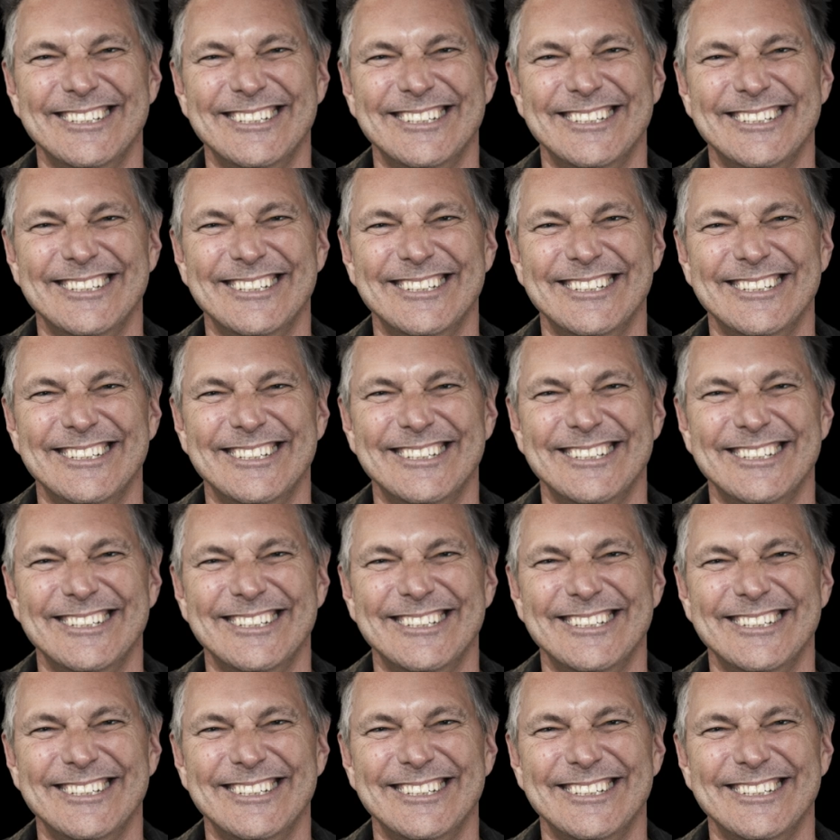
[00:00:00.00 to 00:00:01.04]

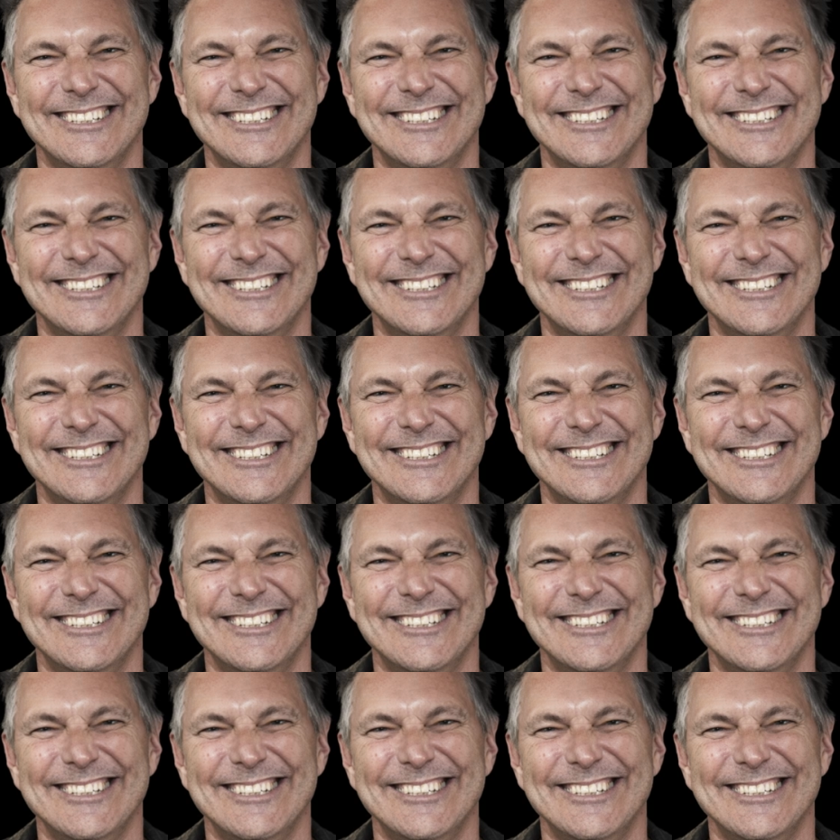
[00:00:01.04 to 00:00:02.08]

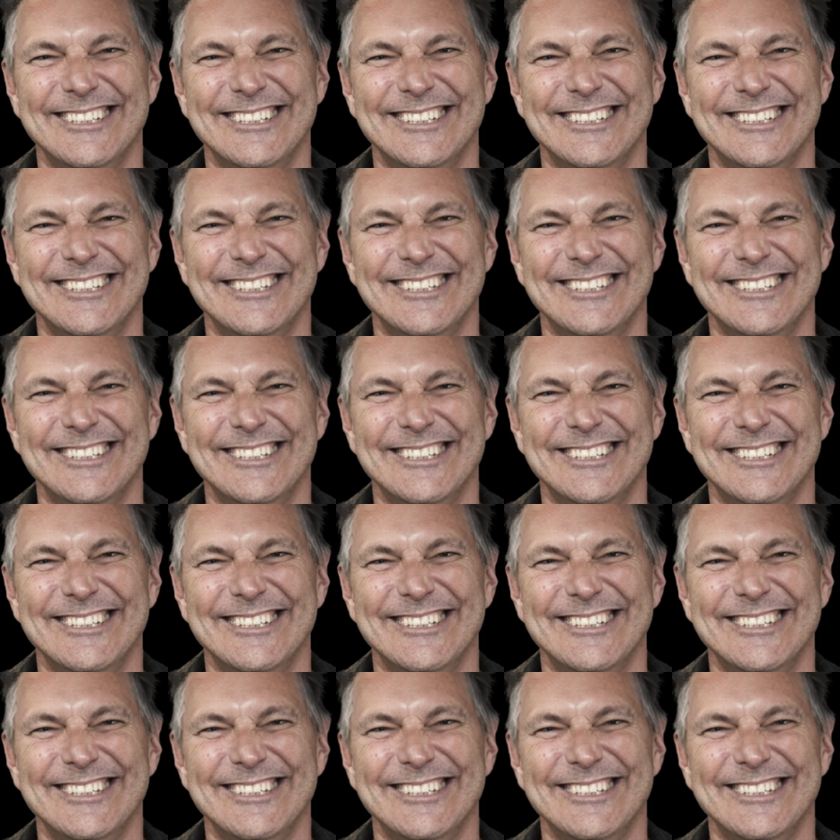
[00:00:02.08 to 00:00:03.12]

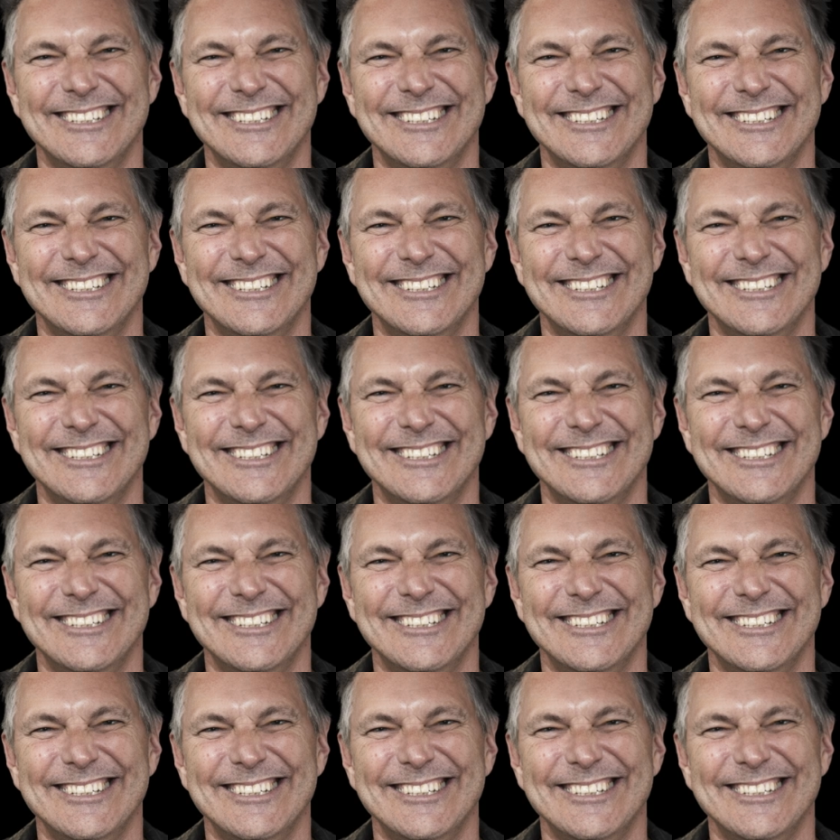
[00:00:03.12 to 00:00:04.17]

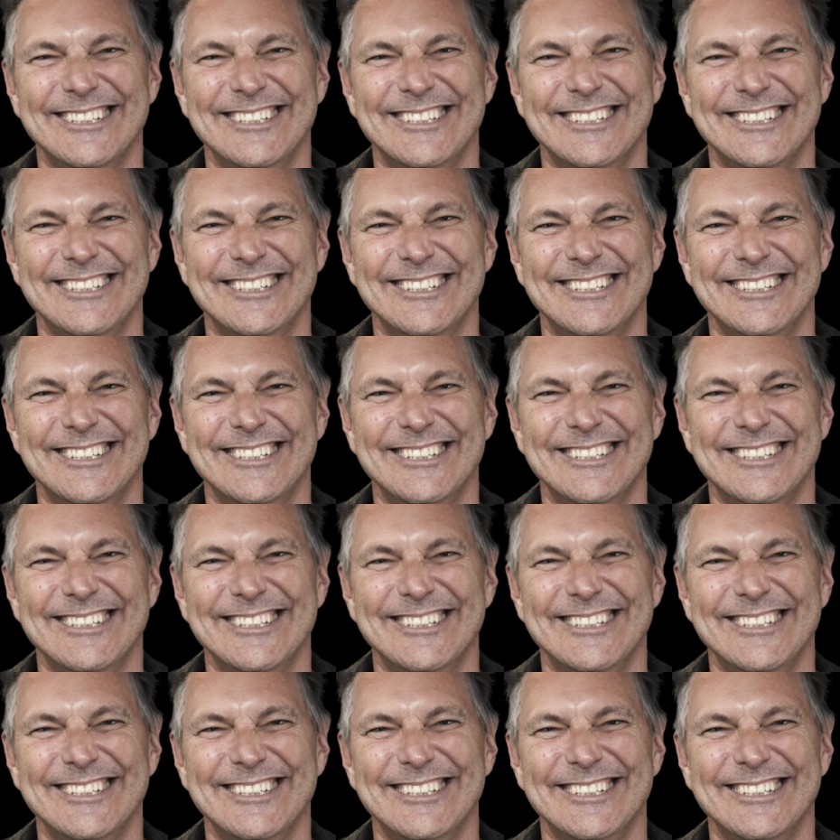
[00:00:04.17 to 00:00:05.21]

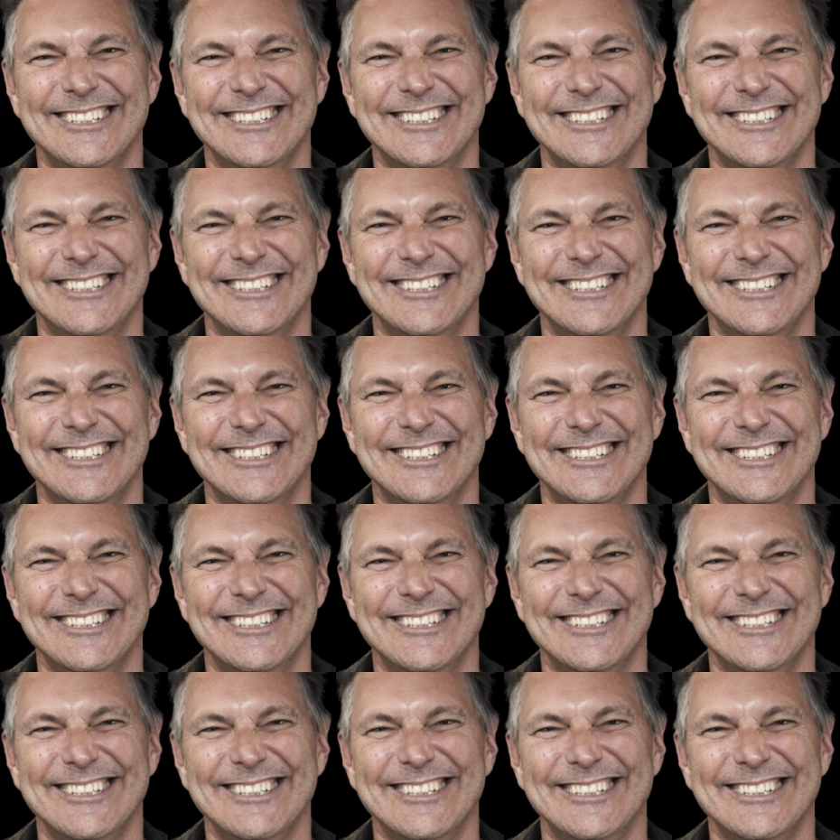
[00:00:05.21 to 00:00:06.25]

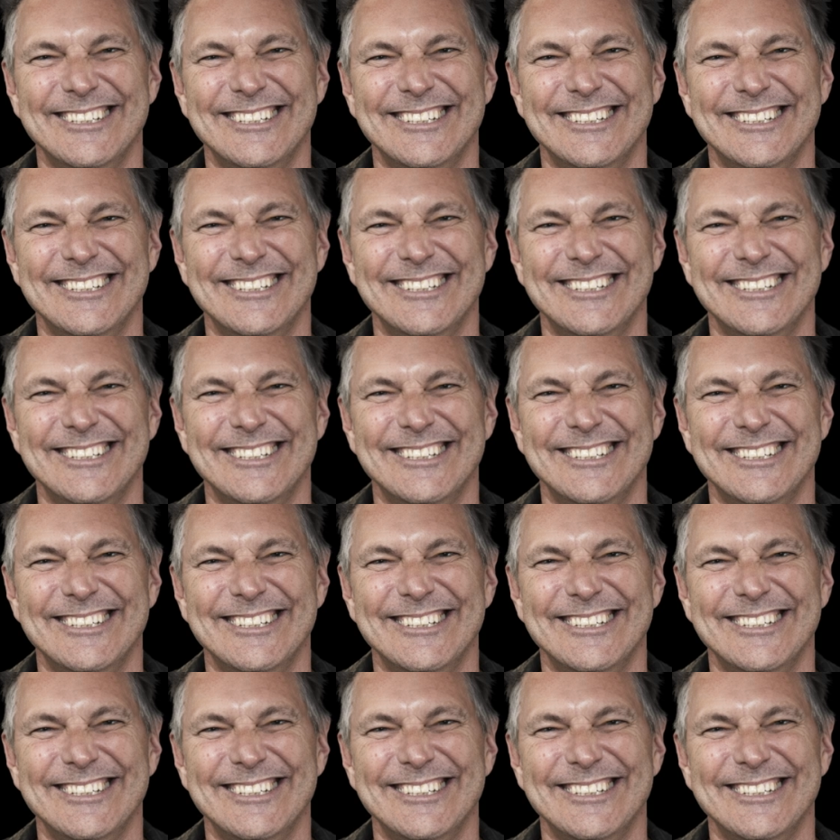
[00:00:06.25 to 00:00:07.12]
This is a still picture; no speech is visible.